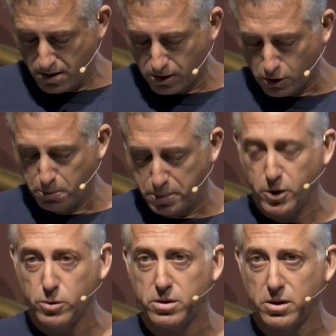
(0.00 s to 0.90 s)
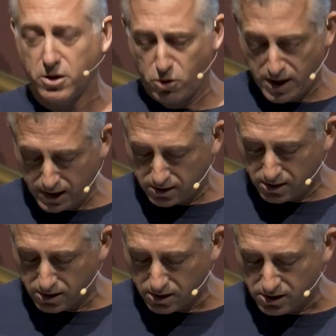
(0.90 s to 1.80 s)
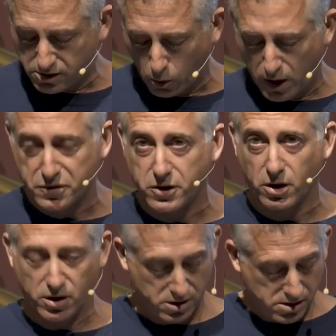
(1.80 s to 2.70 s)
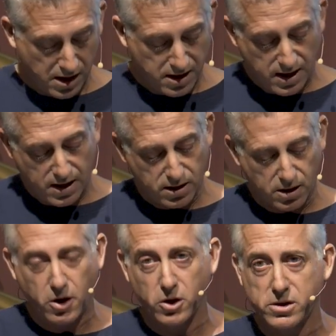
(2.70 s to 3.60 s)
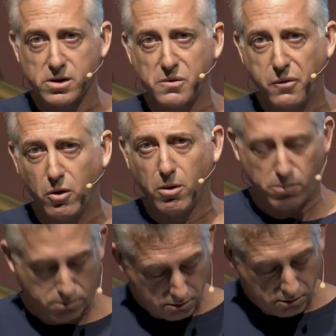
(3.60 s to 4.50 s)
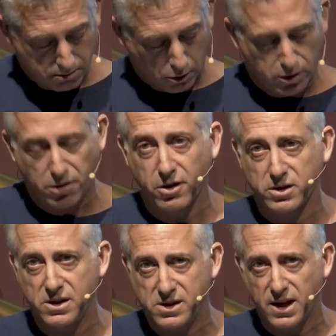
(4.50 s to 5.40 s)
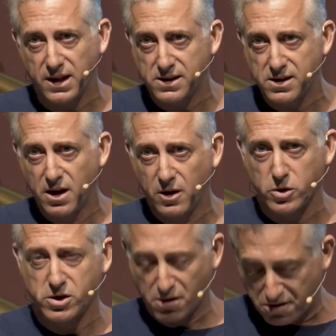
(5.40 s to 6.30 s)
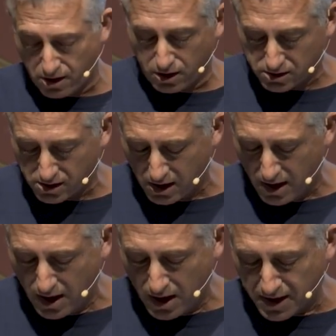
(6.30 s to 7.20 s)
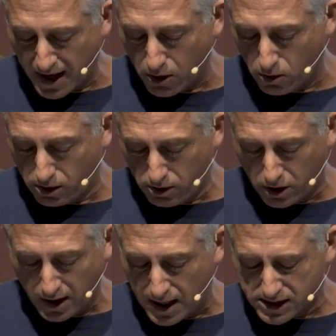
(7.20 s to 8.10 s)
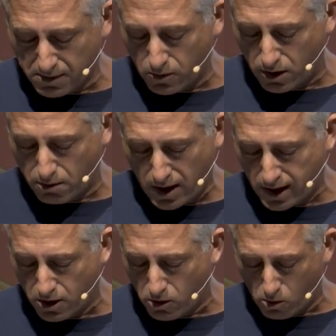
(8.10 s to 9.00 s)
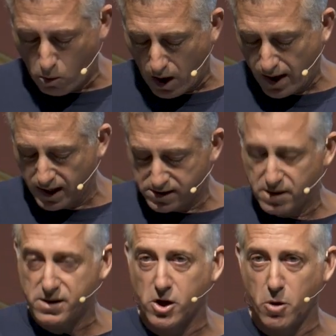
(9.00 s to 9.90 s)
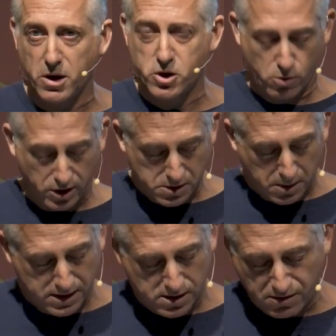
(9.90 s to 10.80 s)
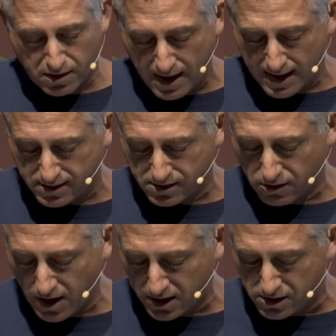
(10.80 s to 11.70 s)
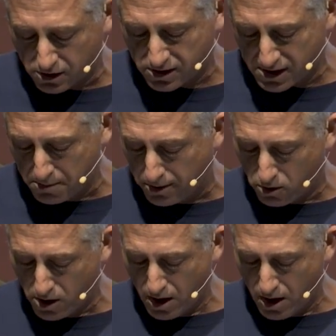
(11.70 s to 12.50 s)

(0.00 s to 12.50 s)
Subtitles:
compute unit is $12, and here the cost is $4.36, which is a third. Now, you can ask me, well, Michael, why is this so much more expensive than that? So the answer is simple.